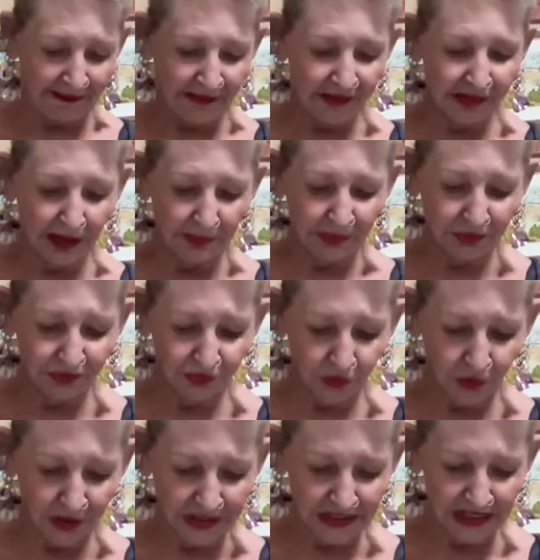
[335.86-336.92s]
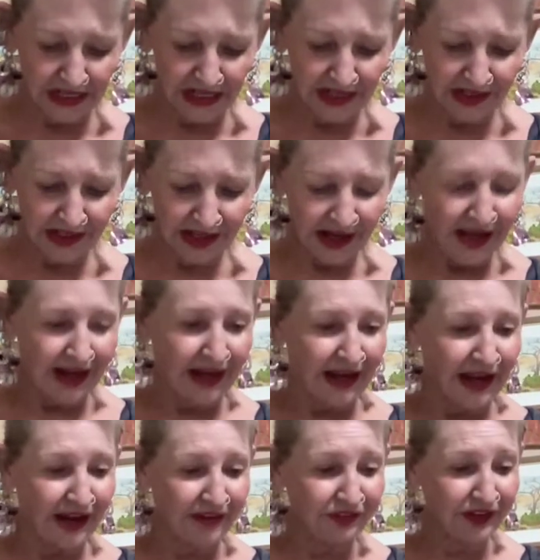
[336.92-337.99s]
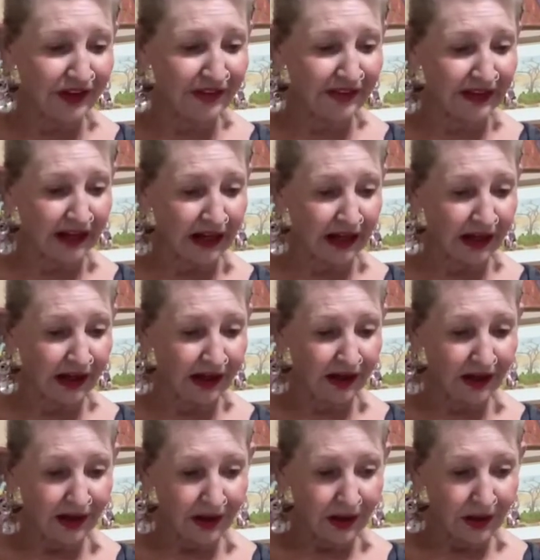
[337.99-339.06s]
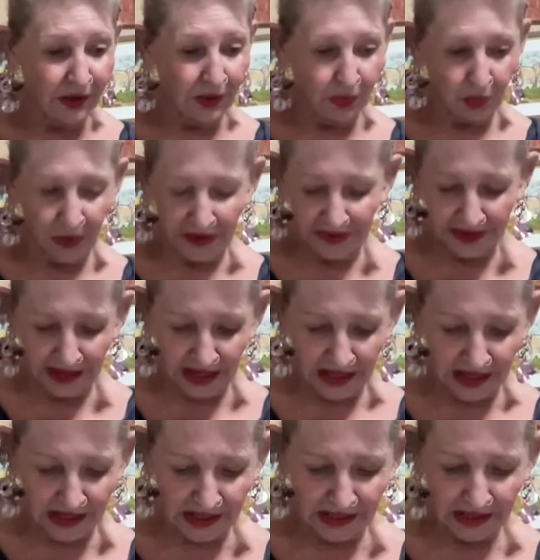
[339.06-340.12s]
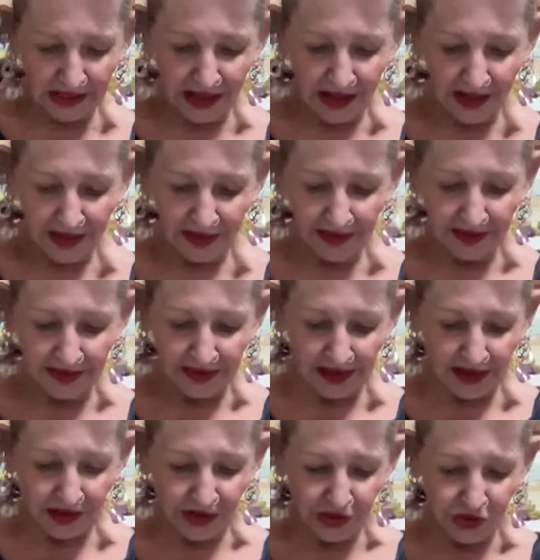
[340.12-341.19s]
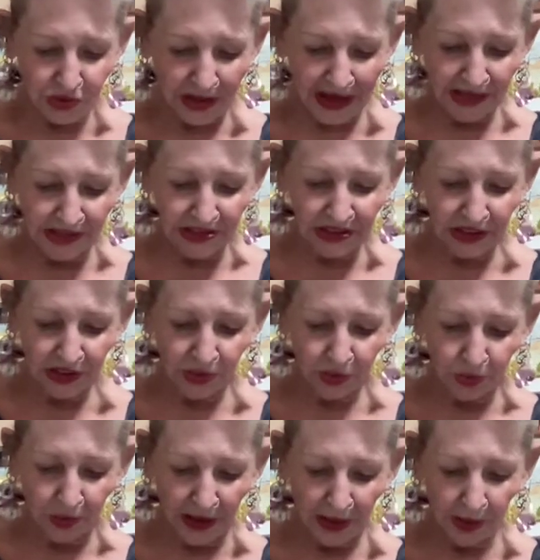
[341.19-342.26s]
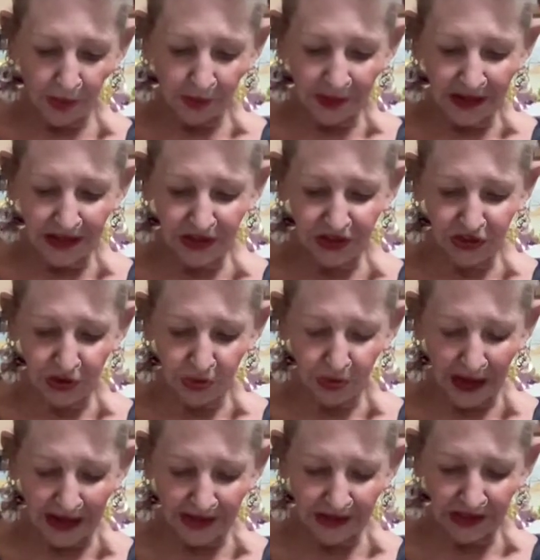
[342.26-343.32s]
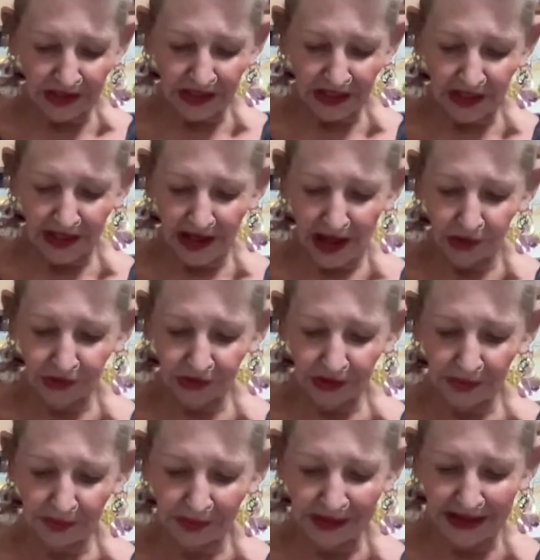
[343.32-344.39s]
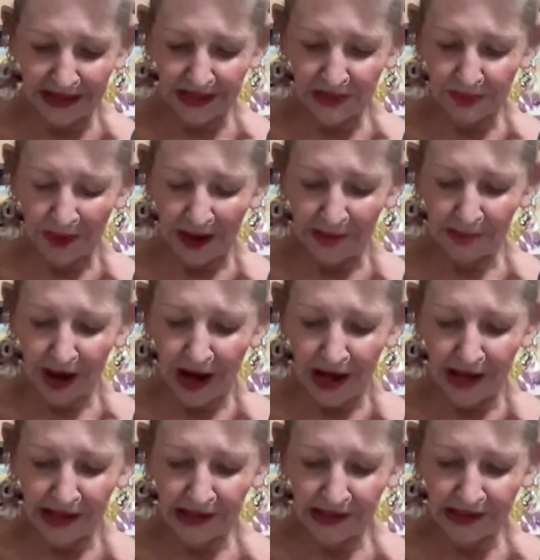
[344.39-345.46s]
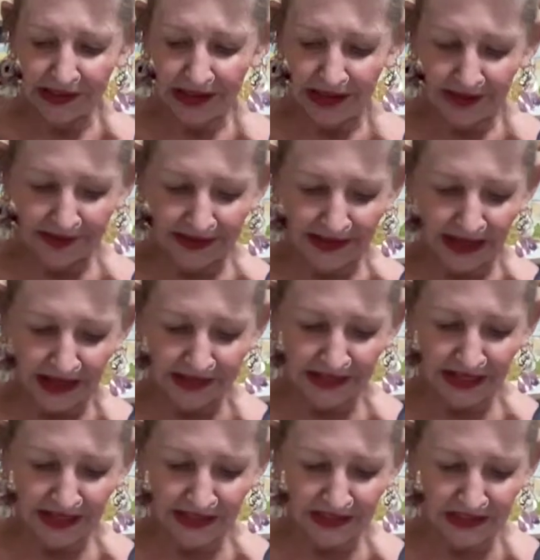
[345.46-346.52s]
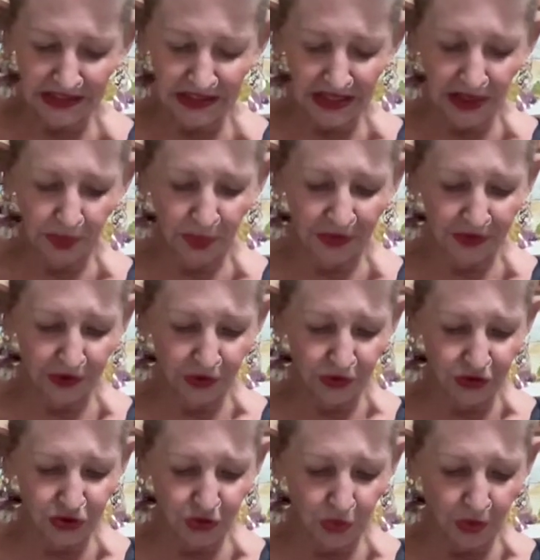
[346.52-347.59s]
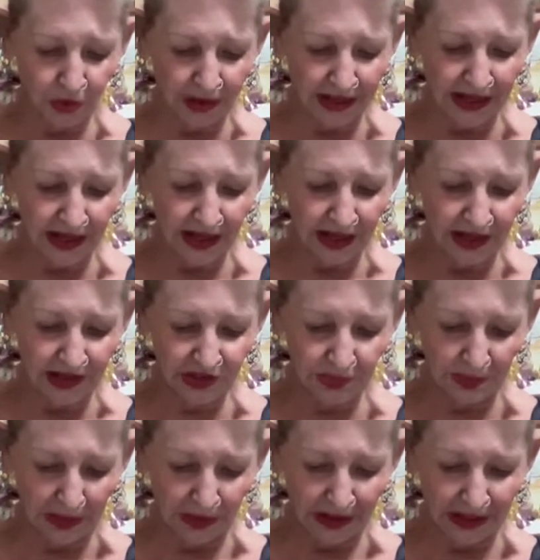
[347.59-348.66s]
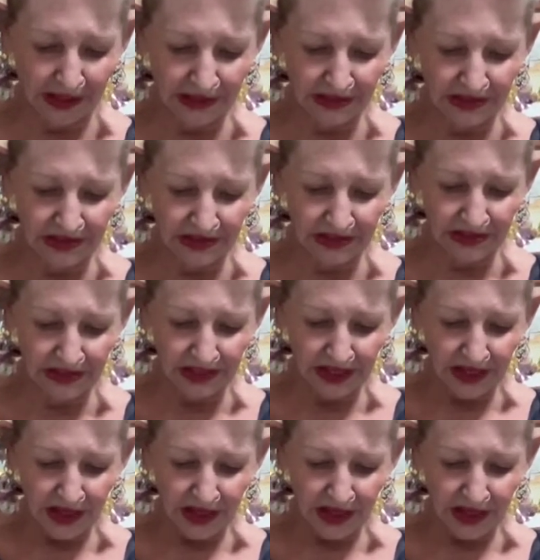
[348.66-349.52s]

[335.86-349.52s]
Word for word: Number 14, everything within the transient realm is directed and held in place by mind and the identity with your story experiences.